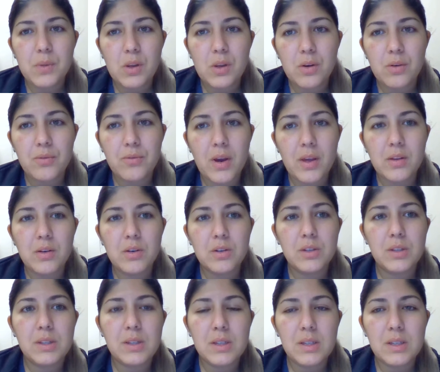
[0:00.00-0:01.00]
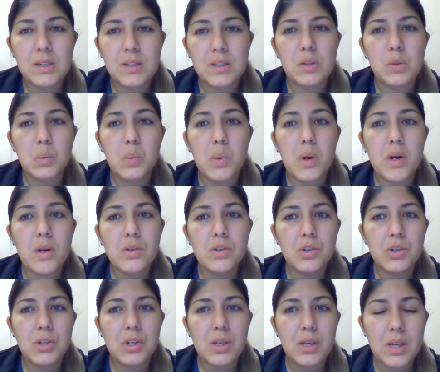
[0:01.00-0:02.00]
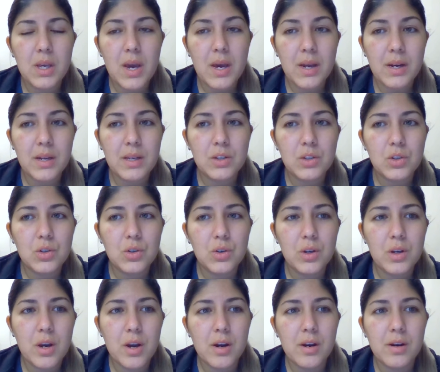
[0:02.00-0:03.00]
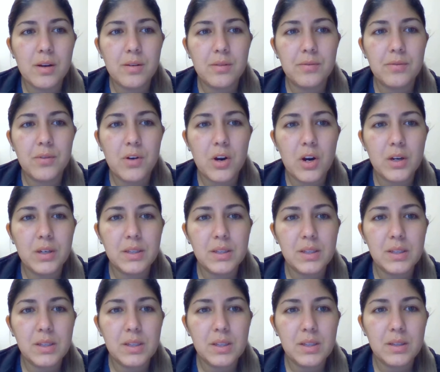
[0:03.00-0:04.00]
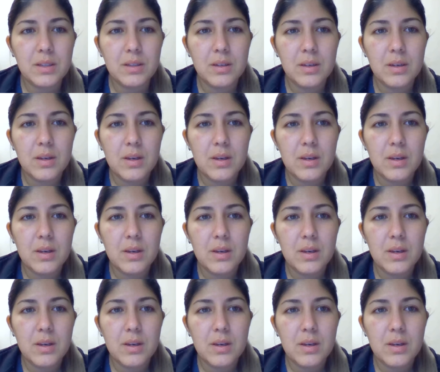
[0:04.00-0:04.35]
Her father deceased as well. He had a history of heart disease.